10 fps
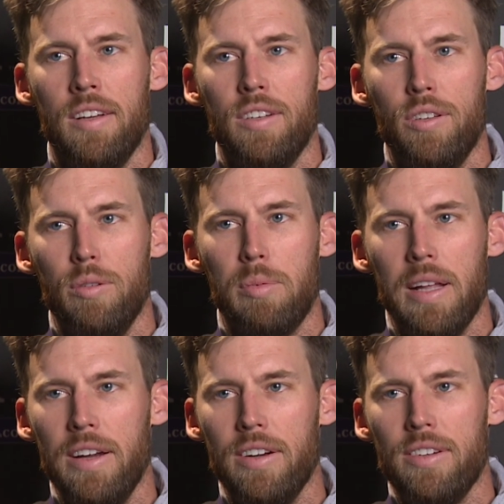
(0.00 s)
to
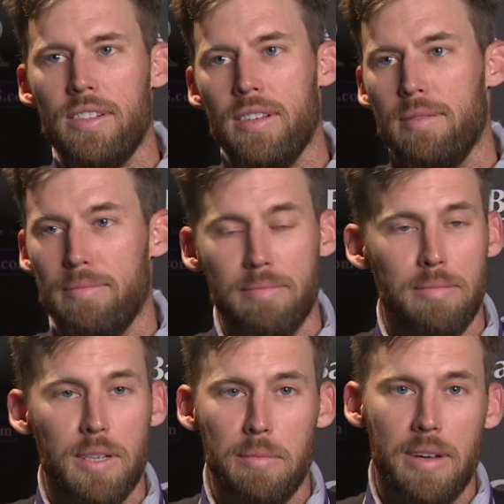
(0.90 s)
players, to
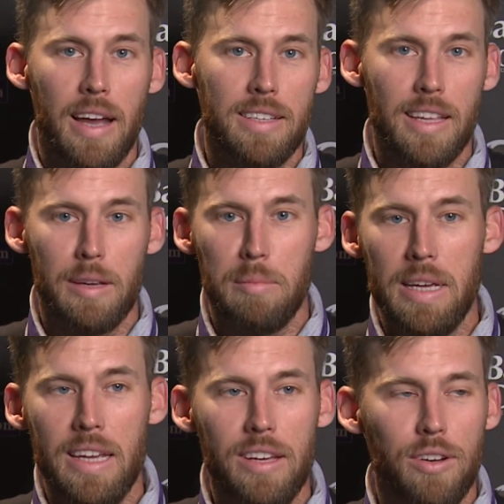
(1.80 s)
guys like
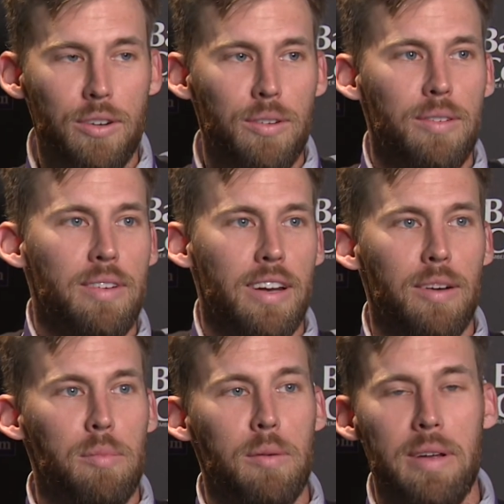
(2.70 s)
me who, you know,
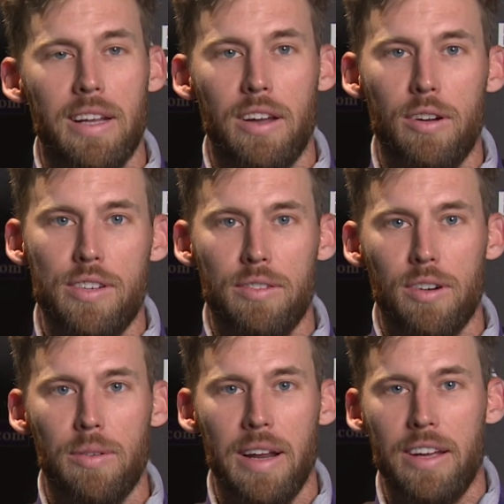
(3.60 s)
put me in a coaching
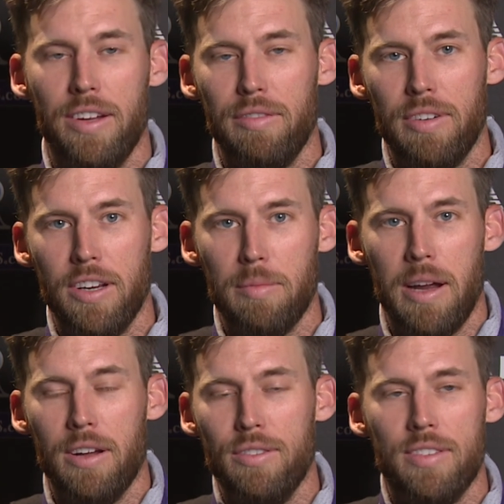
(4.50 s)
role when I couldn't figure my
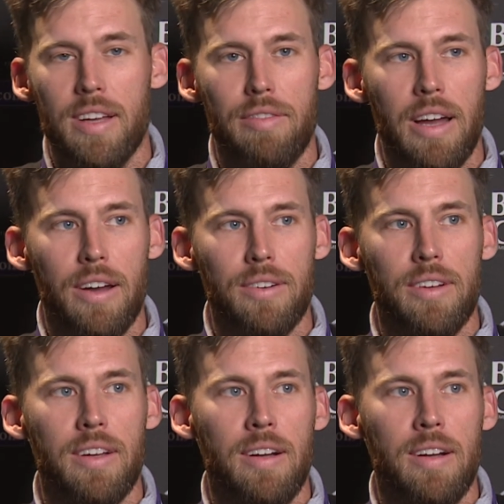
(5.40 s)
own stuff out.